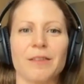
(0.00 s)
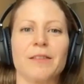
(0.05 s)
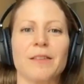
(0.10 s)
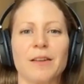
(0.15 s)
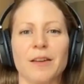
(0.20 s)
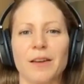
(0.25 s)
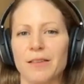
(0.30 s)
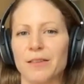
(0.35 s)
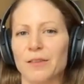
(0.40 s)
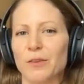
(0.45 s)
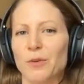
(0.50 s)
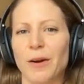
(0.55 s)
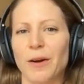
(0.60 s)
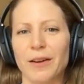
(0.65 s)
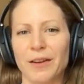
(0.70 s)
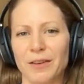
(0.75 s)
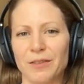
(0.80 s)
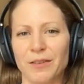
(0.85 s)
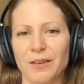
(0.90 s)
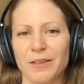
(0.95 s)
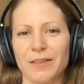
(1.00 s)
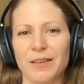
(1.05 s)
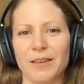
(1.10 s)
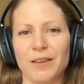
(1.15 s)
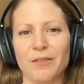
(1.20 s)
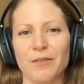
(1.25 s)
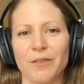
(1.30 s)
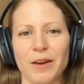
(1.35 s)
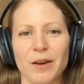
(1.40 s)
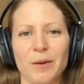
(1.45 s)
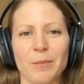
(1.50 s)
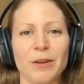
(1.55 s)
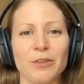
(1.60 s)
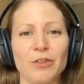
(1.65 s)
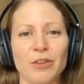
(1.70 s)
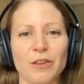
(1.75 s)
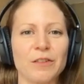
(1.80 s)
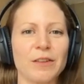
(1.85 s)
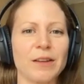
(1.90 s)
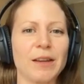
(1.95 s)
It's a nice, quiet, rested
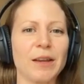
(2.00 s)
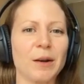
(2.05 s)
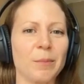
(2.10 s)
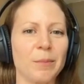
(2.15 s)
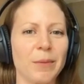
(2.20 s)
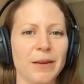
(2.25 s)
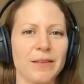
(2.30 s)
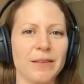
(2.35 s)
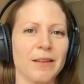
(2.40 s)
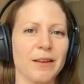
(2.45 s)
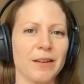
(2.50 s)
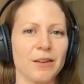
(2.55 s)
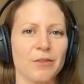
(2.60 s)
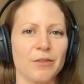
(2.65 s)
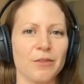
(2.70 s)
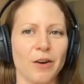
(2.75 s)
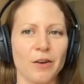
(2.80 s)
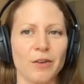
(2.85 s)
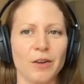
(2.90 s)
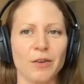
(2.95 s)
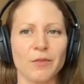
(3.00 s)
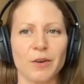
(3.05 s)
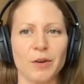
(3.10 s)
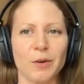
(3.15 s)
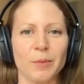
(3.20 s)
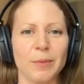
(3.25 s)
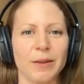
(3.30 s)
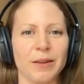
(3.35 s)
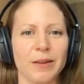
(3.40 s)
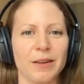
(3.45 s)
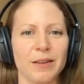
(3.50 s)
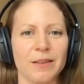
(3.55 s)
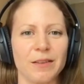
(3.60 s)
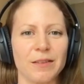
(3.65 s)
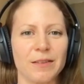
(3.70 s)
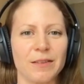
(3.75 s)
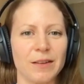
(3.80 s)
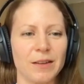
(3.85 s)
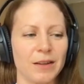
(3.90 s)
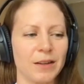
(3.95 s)
environment just to get a baseline of heart rate variability
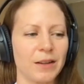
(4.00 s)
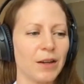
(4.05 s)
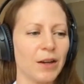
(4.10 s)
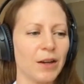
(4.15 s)
and see